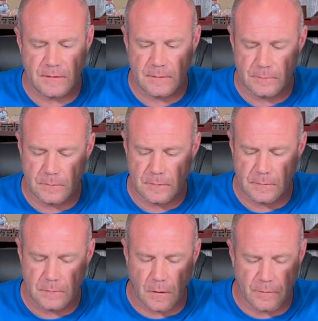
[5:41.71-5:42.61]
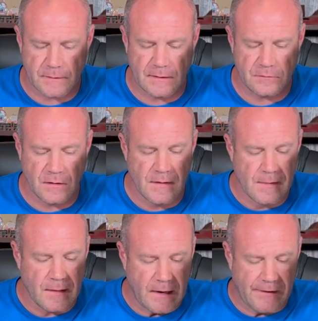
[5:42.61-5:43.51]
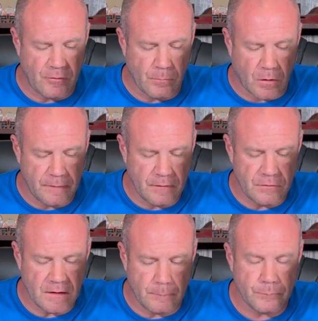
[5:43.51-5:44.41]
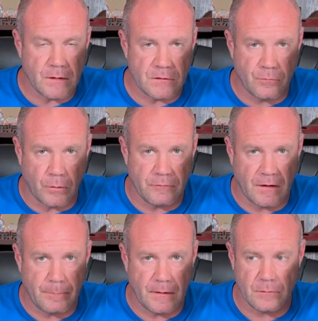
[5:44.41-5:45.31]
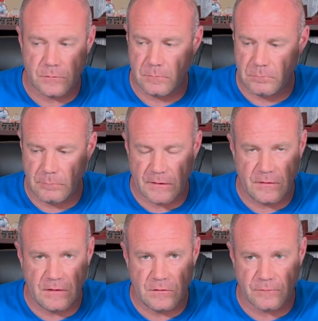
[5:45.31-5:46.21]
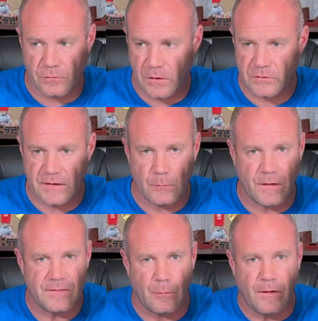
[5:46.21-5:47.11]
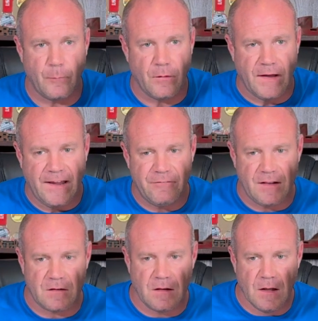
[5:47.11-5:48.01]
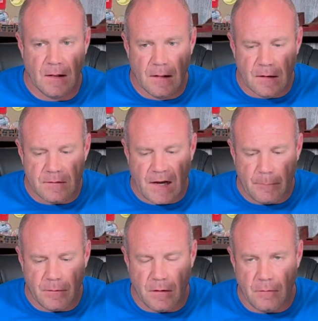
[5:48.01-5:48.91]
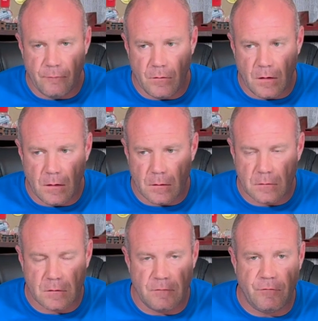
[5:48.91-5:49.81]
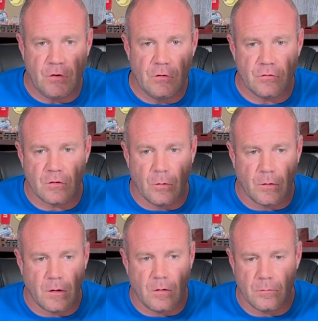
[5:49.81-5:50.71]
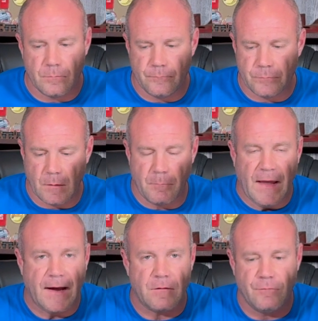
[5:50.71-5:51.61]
all the kids, every bar in the gym is 45 pounds. Makes it easier for us to add weight. That way we don't have any type of confusion going on back and forth,